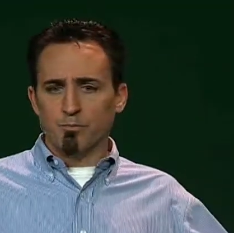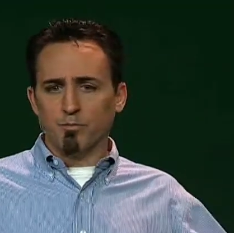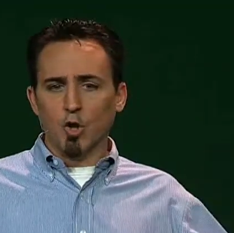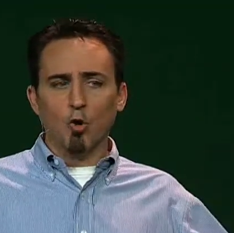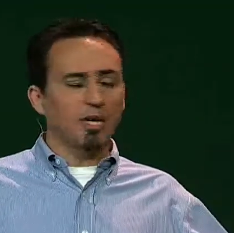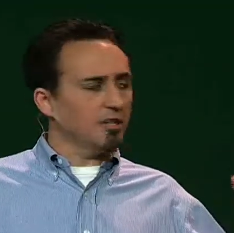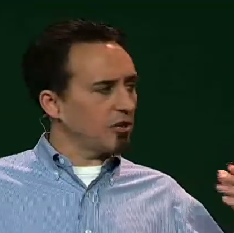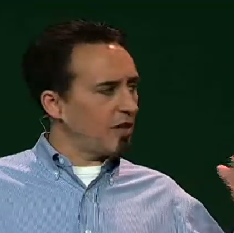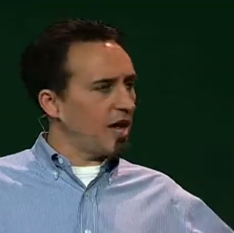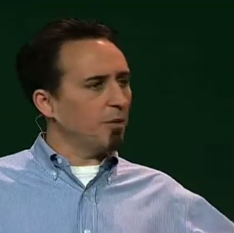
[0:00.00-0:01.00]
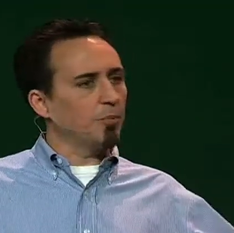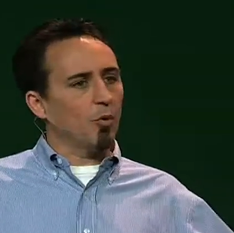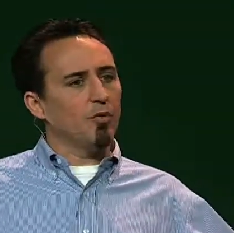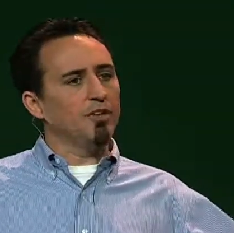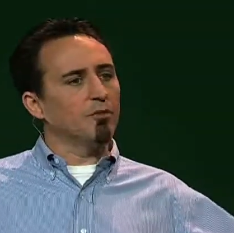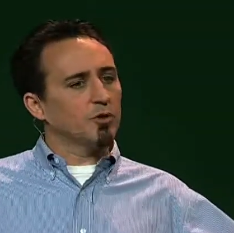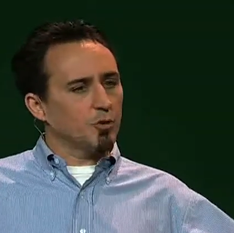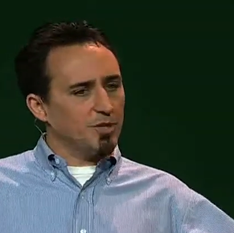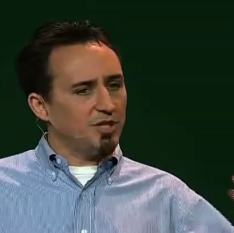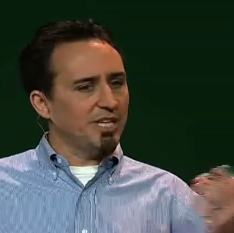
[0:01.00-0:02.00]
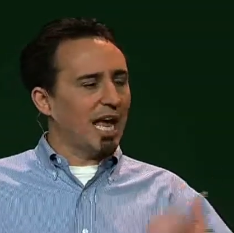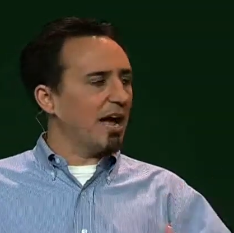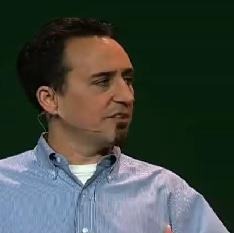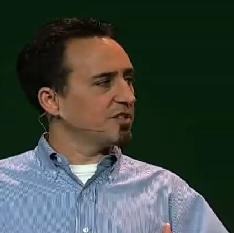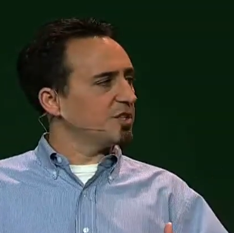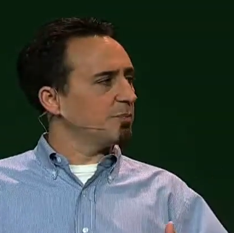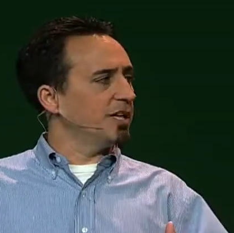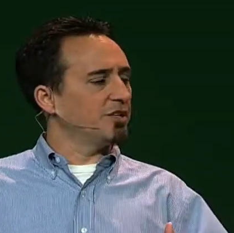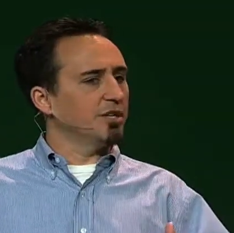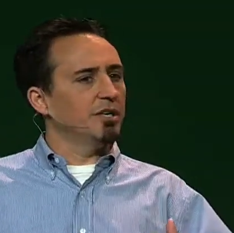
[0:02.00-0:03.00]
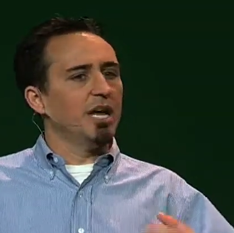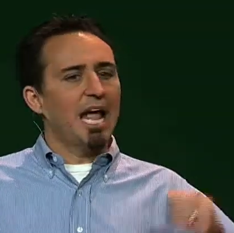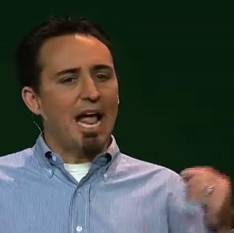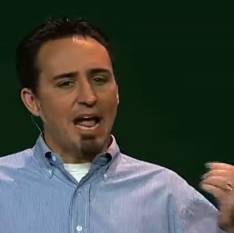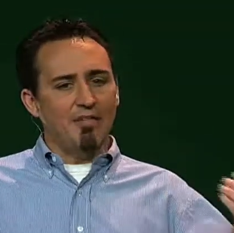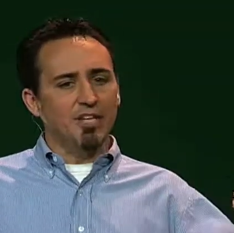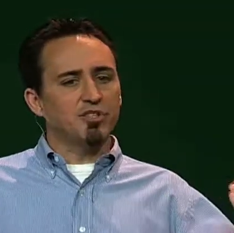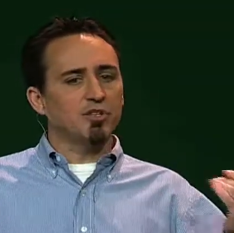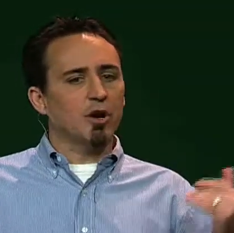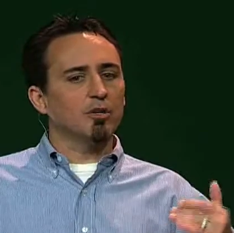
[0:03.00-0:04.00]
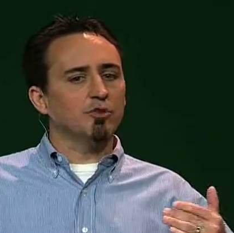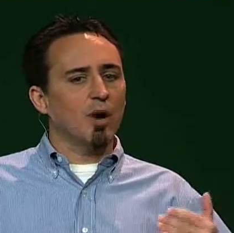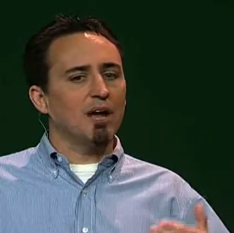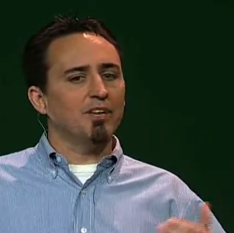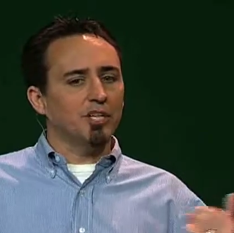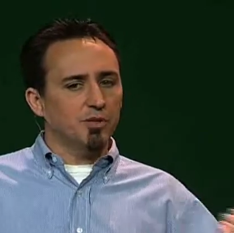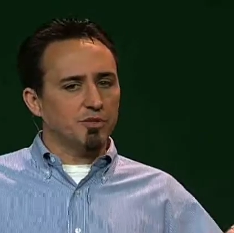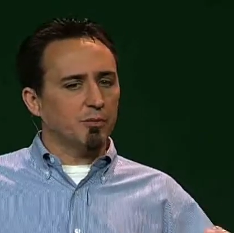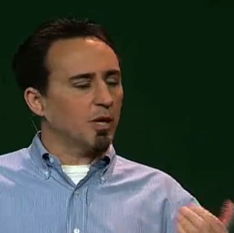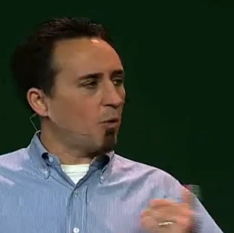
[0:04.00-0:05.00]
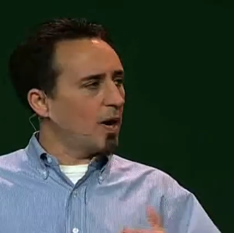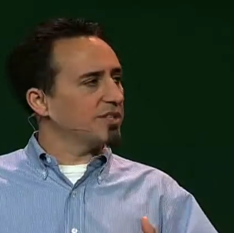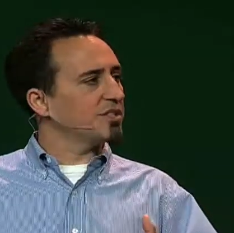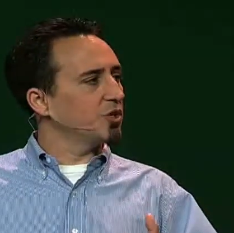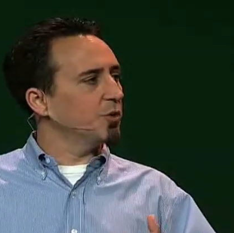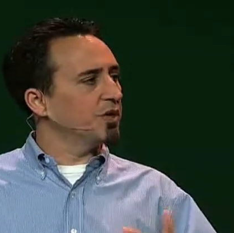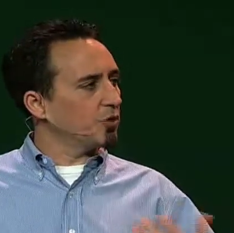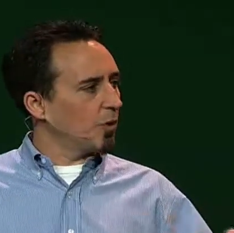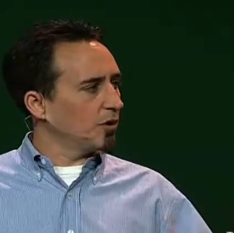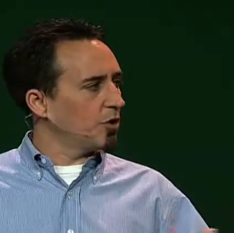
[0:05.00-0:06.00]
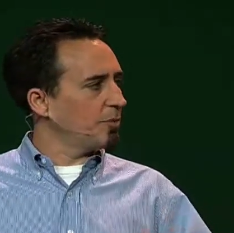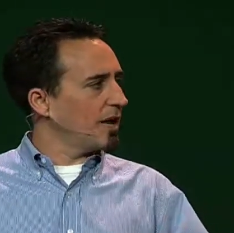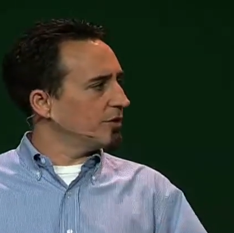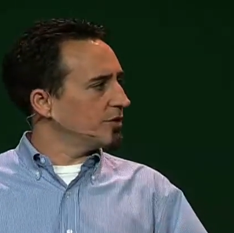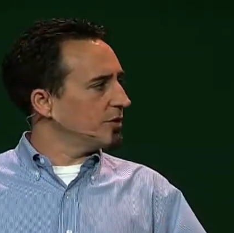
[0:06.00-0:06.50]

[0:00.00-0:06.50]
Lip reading: load in the cloud, pull the virtual machine out of suspension, and then start driving user requests to it through our load balancer.